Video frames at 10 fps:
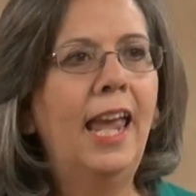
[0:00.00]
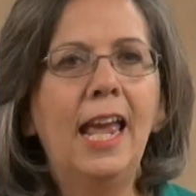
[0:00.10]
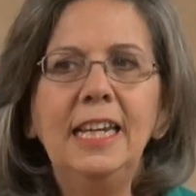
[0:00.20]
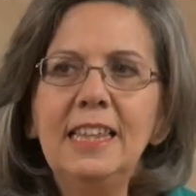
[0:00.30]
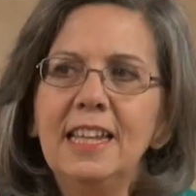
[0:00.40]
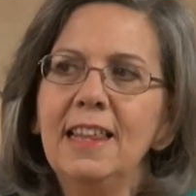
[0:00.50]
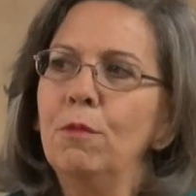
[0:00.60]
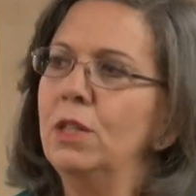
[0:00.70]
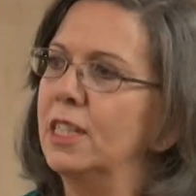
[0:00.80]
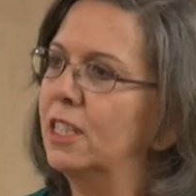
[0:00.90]
anything that
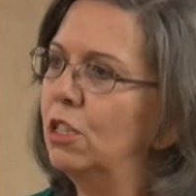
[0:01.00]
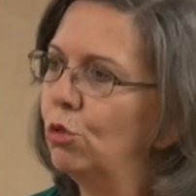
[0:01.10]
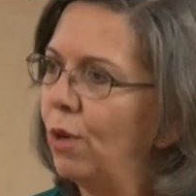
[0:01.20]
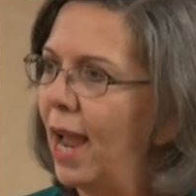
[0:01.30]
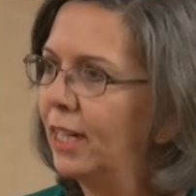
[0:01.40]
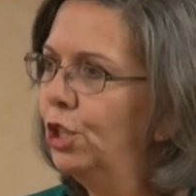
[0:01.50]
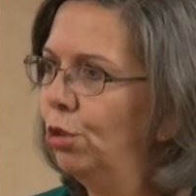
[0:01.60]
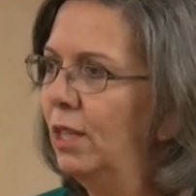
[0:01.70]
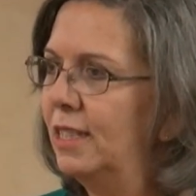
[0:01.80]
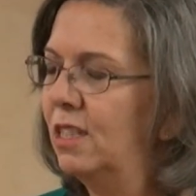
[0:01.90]
would distract your
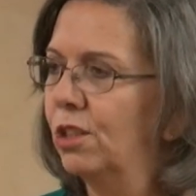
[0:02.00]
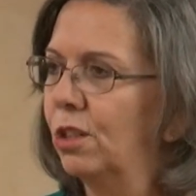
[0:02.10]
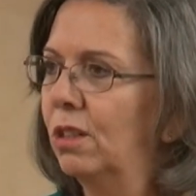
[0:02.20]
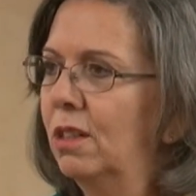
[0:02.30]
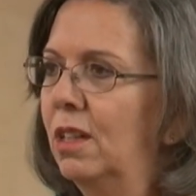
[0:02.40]
listener,